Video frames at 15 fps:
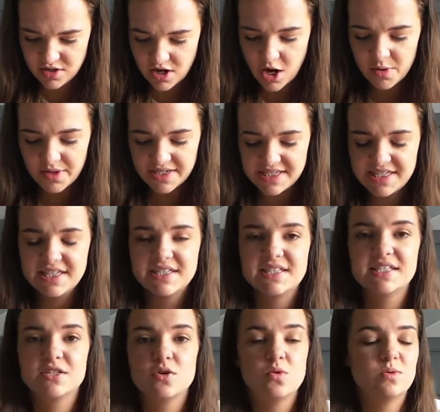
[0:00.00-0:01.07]
oh yes it does,
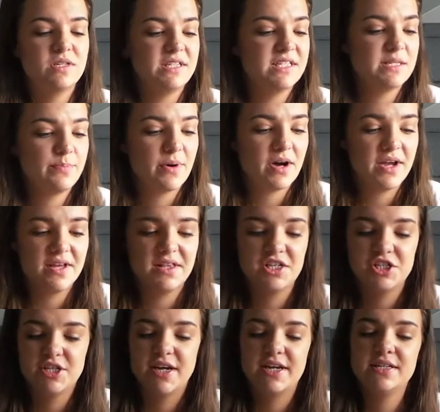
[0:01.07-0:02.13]
it's called Inspire, this
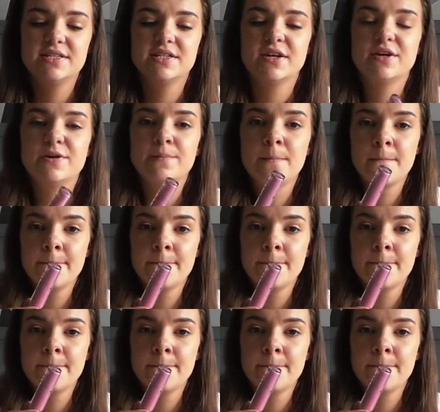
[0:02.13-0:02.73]
shade, so